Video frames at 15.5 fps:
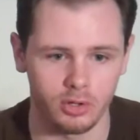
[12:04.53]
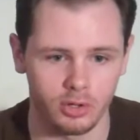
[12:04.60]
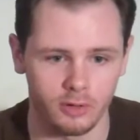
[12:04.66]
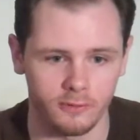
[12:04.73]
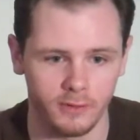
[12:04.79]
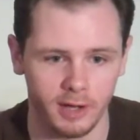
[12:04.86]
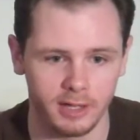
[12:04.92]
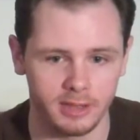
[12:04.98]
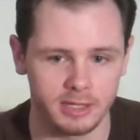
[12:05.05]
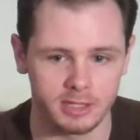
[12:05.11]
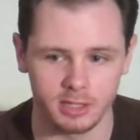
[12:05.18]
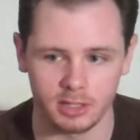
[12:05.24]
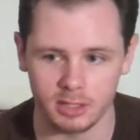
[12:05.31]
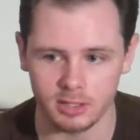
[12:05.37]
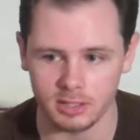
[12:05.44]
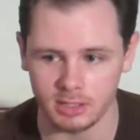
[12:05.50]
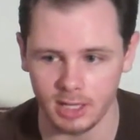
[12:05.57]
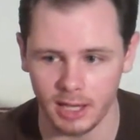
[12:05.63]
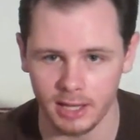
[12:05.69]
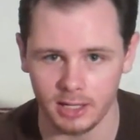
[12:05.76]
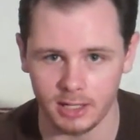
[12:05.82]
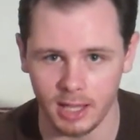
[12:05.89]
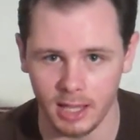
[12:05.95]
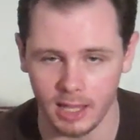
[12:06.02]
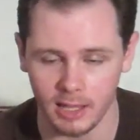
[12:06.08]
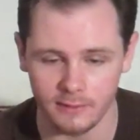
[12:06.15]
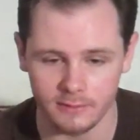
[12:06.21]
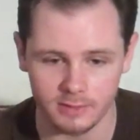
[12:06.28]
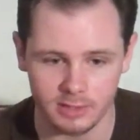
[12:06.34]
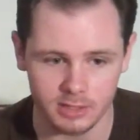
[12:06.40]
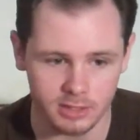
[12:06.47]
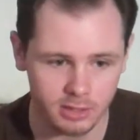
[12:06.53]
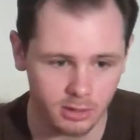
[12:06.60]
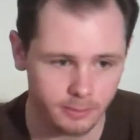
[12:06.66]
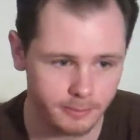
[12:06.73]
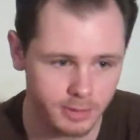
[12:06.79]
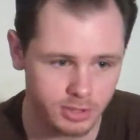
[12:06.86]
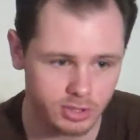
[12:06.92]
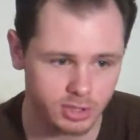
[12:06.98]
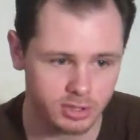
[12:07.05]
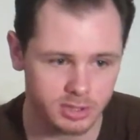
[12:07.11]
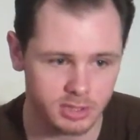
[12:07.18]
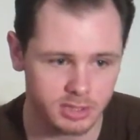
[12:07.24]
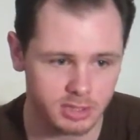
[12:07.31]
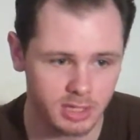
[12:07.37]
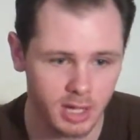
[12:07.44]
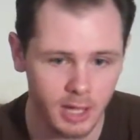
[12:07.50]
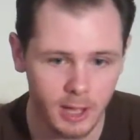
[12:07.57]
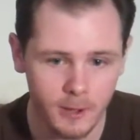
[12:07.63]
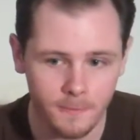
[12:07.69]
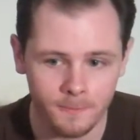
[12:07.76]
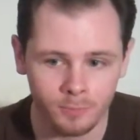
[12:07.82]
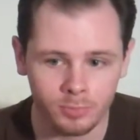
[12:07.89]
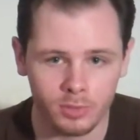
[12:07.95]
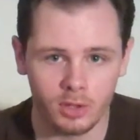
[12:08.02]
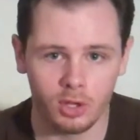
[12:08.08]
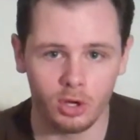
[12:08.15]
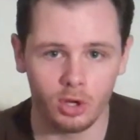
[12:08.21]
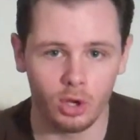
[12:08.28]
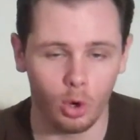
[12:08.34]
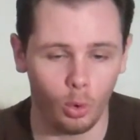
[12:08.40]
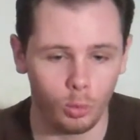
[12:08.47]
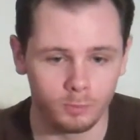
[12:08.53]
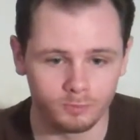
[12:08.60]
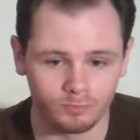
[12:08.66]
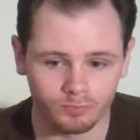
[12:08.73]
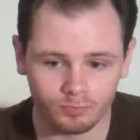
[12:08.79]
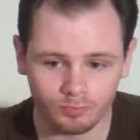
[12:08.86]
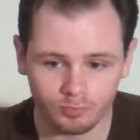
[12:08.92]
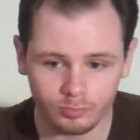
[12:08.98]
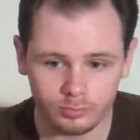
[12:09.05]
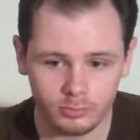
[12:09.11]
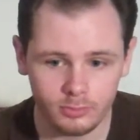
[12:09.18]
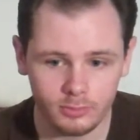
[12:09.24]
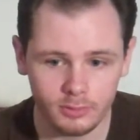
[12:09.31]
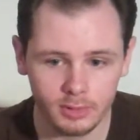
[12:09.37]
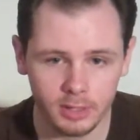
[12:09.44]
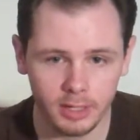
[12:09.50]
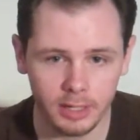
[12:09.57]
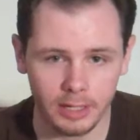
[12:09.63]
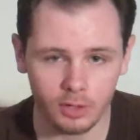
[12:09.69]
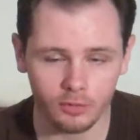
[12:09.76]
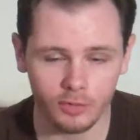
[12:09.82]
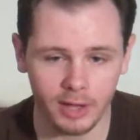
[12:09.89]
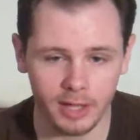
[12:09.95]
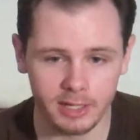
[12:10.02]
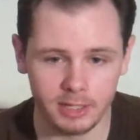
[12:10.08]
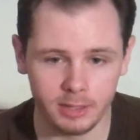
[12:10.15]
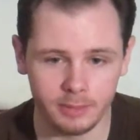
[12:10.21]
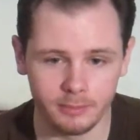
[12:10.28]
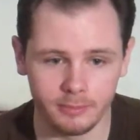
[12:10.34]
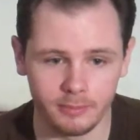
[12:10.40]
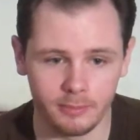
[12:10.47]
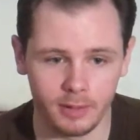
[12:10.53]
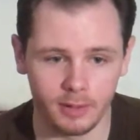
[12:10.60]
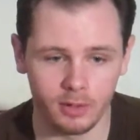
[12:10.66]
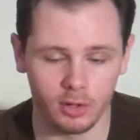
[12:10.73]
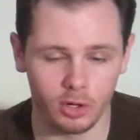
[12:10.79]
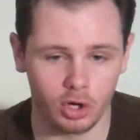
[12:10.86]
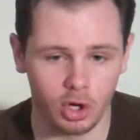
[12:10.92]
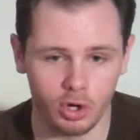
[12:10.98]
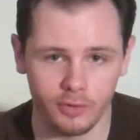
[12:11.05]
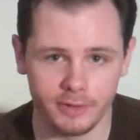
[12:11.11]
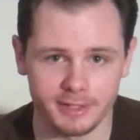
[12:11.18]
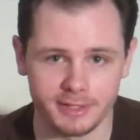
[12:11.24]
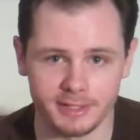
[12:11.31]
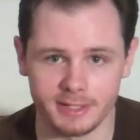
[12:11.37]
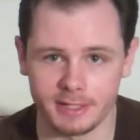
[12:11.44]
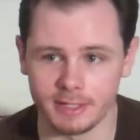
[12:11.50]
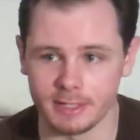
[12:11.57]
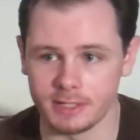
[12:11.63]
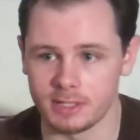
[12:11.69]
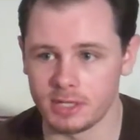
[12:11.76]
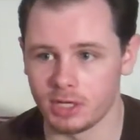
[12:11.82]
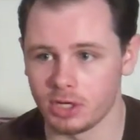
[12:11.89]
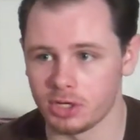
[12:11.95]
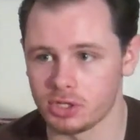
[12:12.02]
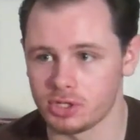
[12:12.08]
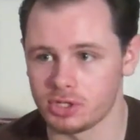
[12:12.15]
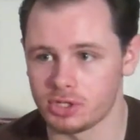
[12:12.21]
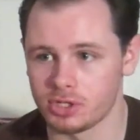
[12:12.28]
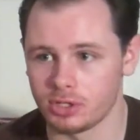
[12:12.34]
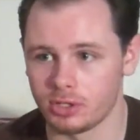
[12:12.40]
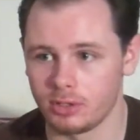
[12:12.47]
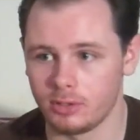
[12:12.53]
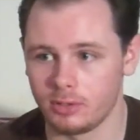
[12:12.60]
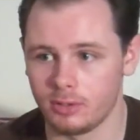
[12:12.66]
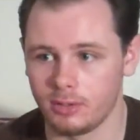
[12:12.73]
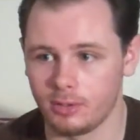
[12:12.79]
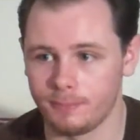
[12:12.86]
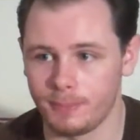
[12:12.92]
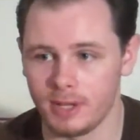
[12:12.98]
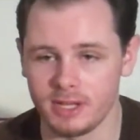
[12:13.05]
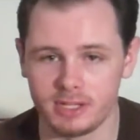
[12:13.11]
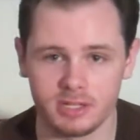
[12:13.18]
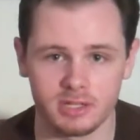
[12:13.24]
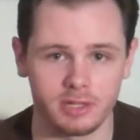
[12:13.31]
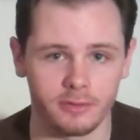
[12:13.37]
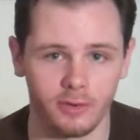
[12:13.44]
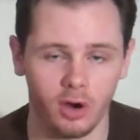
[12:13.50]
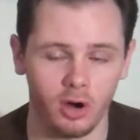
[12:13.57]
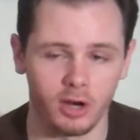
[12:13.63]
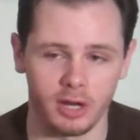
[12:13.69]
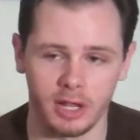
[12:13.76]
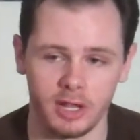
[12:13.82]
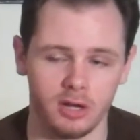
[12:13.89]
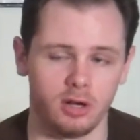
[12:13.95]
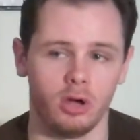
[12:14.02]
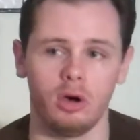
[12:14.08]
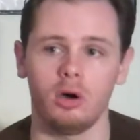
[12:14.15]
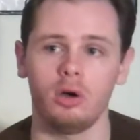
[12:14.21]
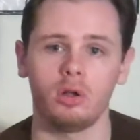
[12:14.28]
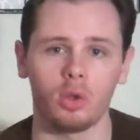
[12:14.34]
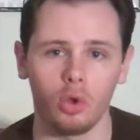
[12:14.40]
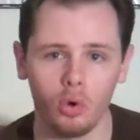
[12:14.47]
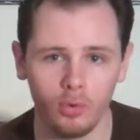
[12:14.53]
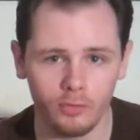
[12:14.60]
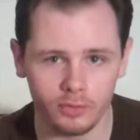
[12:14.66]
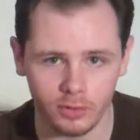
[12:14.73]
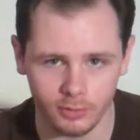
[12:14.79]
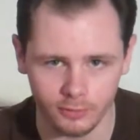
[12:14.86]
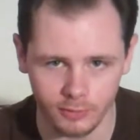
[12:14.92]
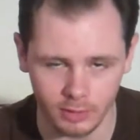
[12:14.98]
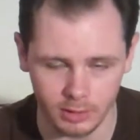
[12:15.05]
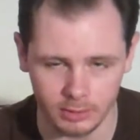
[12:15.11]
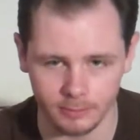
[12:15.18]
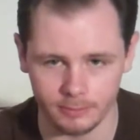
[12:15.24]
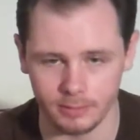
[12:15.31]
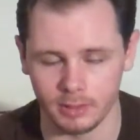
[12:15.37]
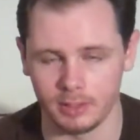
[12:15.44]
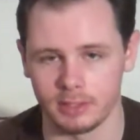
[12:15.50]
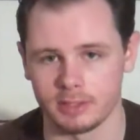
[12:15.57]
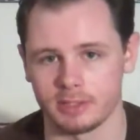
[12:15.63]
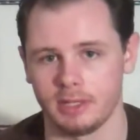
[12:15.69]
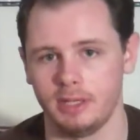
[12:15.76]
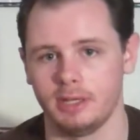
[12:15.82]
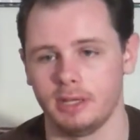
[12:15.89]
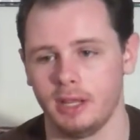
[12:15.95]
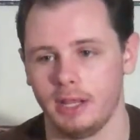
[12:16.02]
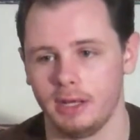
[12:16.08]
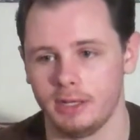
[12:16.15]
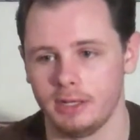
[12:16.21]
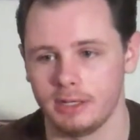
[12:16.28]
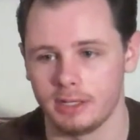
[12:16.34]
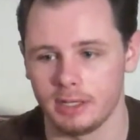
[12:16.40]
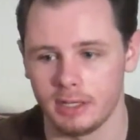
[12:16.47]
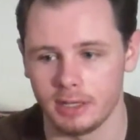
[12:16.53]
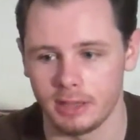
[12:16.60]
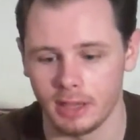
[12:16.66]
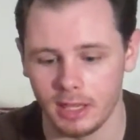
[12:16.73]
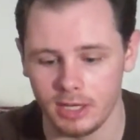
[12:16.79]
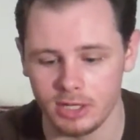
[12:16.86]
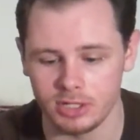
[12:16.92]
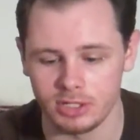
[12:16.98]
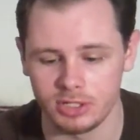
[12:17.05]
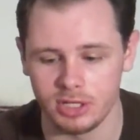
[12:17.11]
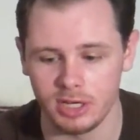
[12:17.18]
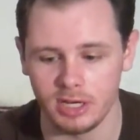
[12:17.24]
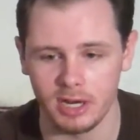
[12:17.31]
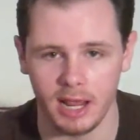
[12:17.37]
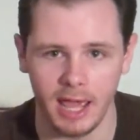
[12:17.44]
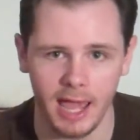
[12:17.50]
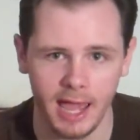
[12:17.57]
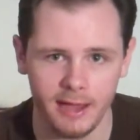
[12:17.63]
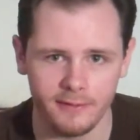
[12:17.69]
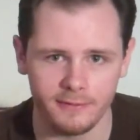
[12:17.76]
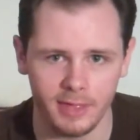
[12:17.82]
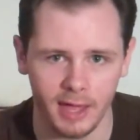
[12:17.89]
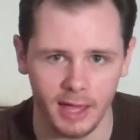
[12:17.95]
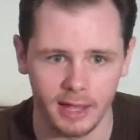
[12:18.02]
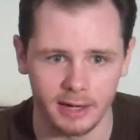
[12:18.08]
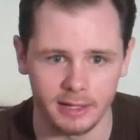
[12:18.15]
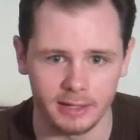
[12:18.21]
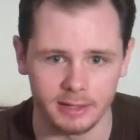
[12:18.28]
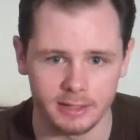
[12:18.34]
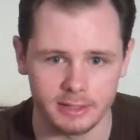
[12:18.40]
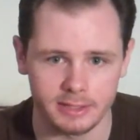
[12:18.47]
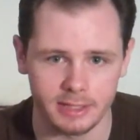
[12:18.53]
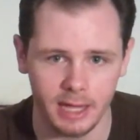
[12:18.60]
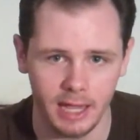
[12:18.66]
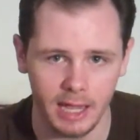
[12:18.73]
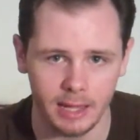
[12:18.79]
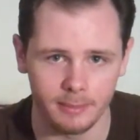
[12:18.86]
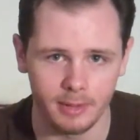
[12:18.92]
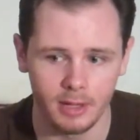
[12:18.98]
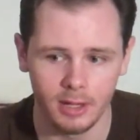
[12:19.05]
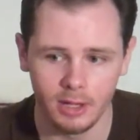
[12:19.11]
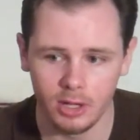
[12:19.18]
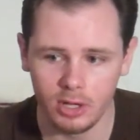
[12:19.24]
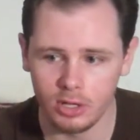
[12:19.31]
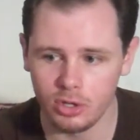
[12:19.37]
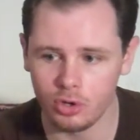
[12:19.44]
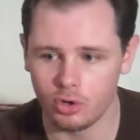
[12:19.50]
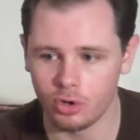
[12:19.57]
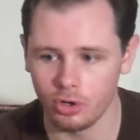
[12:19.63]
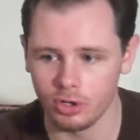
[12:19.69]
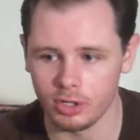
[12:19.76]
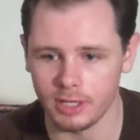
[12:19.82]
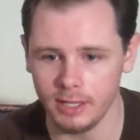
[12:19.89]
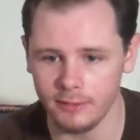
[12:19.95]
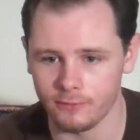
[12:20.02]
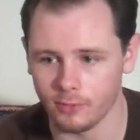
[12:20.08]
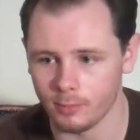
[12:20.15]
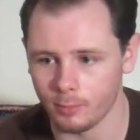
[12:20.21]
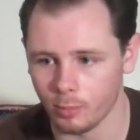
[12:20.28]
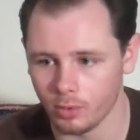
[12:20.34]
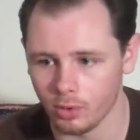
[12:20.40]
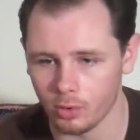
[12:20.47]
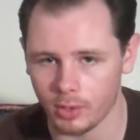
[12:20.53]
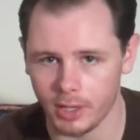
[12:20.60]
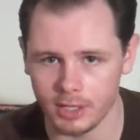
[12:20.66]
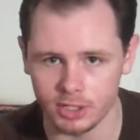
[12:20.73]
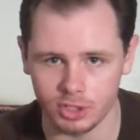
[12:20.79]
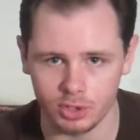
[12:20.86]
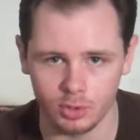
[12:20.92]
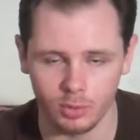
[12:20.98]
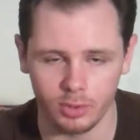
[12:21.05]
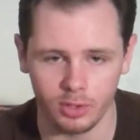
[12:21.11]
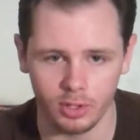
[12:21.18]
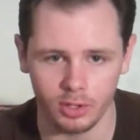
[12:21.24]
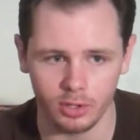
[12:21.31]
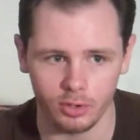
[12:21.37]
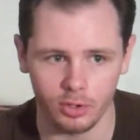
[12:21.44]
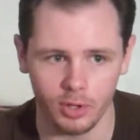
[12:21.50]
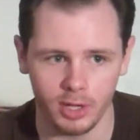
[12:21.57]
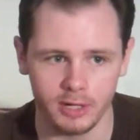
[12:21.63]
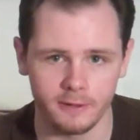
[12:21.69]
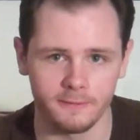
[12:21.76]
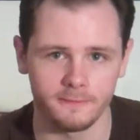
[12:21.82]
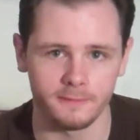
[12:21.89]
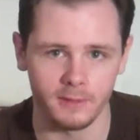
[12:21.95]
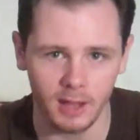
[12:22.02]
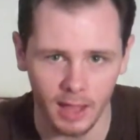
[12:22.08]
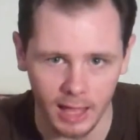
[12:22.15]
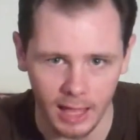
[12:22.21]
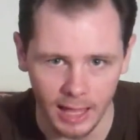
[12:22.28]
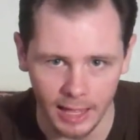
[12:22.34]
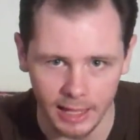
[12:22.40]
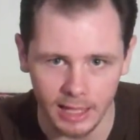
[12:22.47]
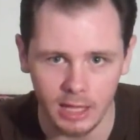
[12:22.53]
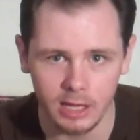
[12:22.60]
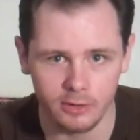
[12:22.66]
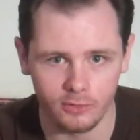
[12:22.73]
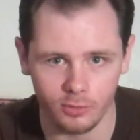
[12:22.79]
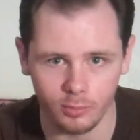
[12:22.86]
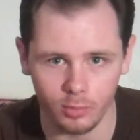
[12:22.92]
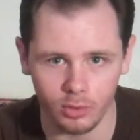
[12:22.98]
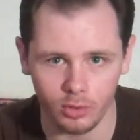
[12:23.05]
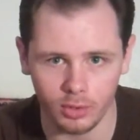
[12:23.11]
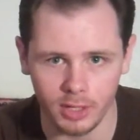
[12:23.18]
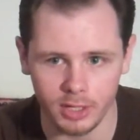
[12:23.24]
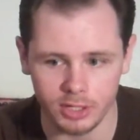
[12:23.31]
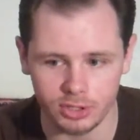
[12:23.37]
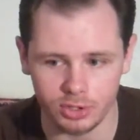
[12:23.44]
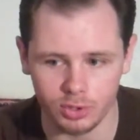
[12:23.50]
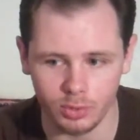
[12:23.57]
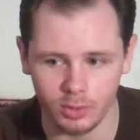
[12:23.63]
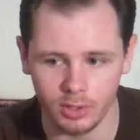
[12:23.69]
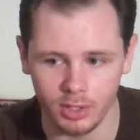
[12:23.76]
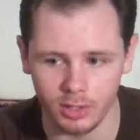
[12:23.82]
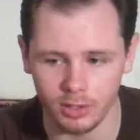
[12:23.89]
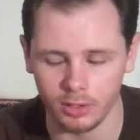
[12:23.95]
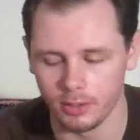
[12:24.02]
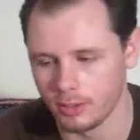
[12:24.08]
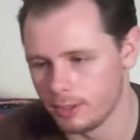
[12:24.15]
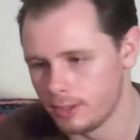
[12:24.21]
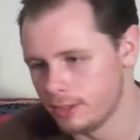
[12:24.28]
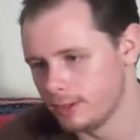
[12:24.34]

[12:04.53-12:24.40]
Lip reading: can find these little side caves, these little missions, these, you know, random occurrences. There's pieces of heart hidden all over the fucking place, and they just didn't have that in this game. You couldn't get from one location to another. You had to fly from one location to another.